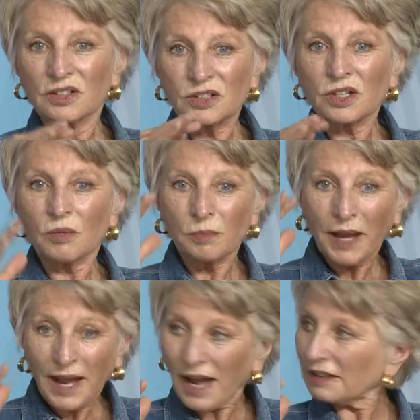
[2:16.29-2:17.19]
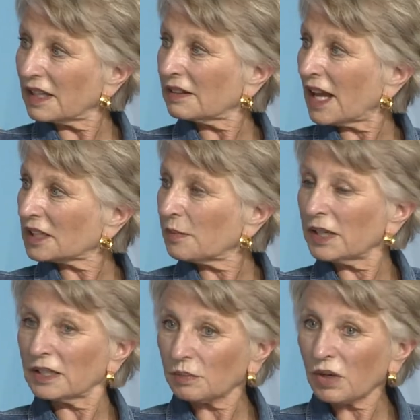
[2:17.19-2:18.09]
So bad that that's
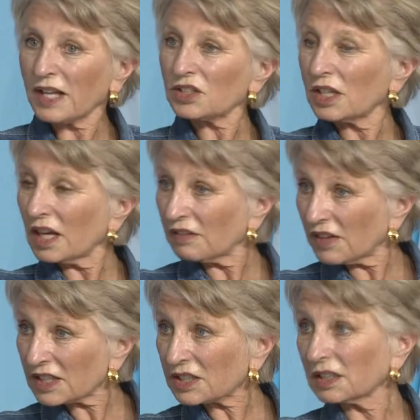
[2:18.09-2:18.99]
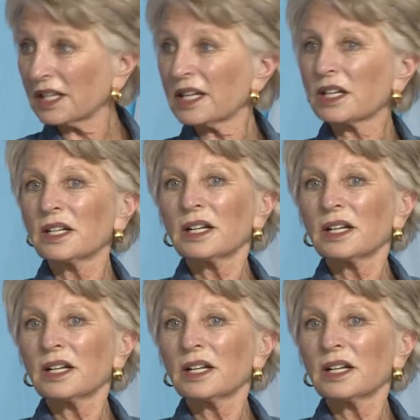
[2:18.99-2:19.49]
been in the press. And on this leak,